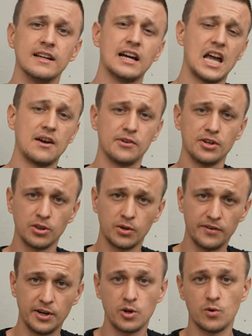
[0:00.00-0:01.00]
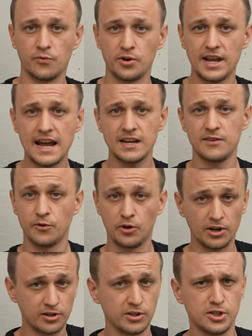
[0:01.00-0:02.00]
I have another video for that. If your
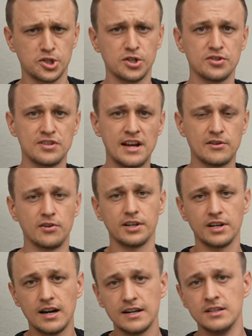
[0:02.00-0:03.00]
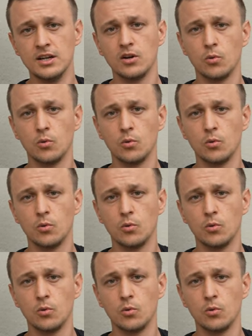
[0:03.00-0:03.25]
air conditioner is not turning on,